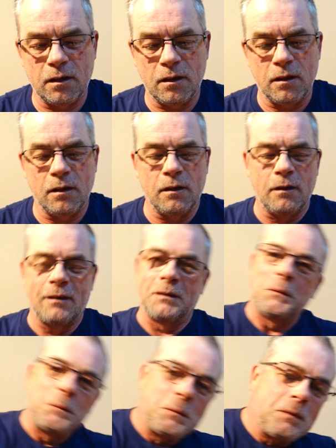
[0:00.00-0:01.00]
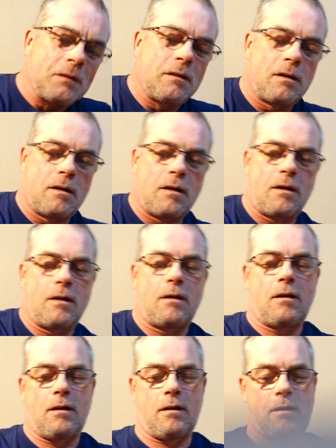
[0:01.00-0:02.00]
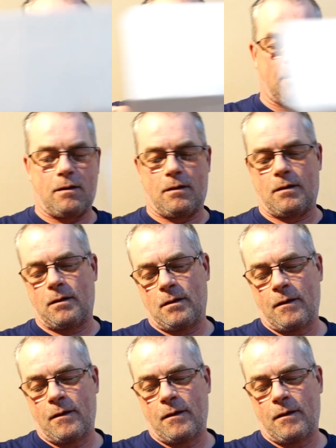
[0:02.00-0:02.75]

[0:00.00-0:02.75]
(no one is talking)